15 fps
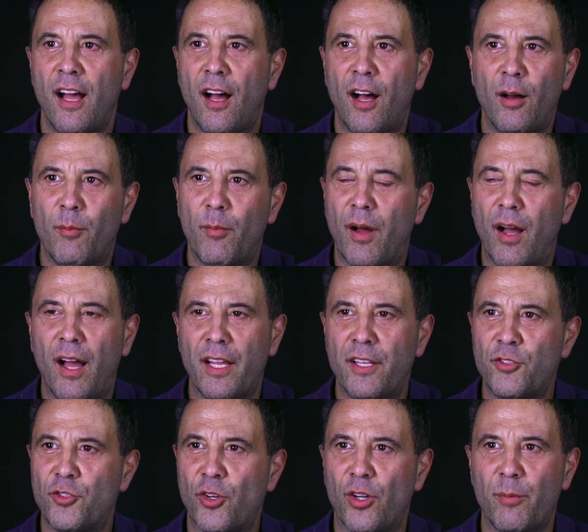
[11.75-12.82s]
I
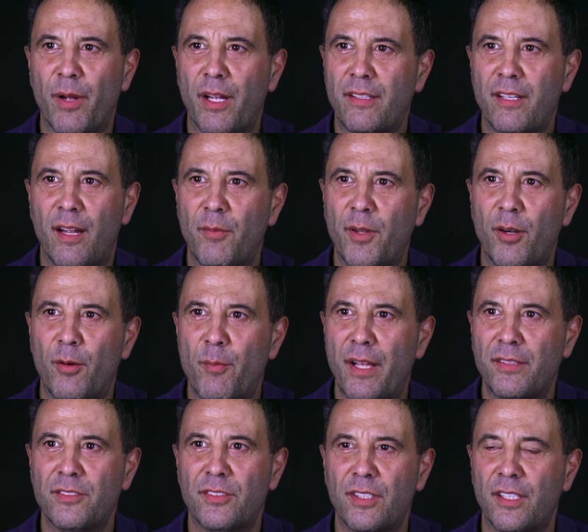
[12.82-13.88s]
enjoyed my time there
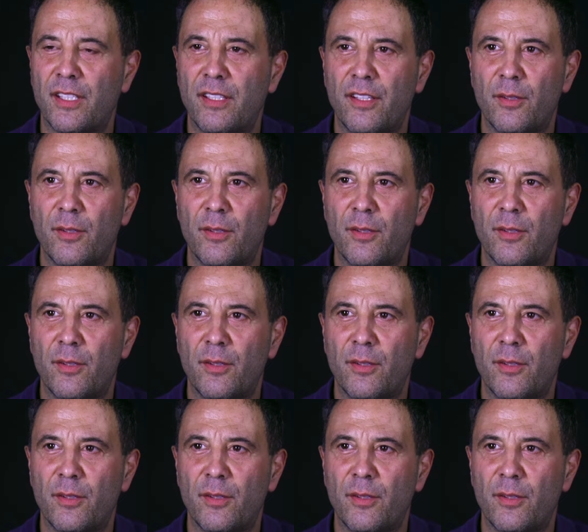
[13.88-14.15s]
immensely.